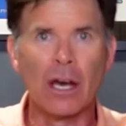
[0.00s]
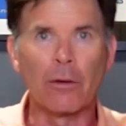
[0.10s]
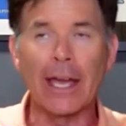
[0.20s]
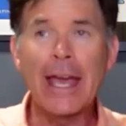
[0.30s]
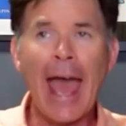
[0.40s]

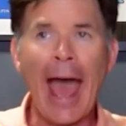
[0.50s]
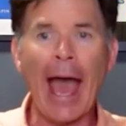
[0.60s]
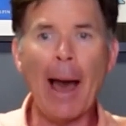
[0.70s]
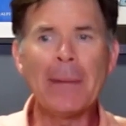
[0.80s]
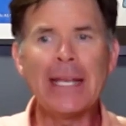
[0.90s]
Okay,
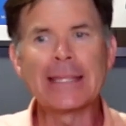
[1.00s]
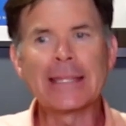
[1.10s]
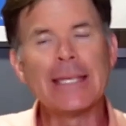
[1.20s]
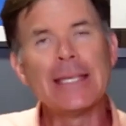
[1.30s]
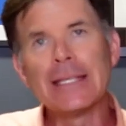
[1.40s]
how many
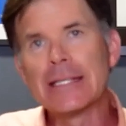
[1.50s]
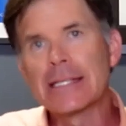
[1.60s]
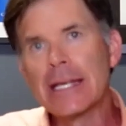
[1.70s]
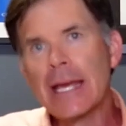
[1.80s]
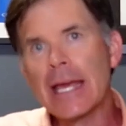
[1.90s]
things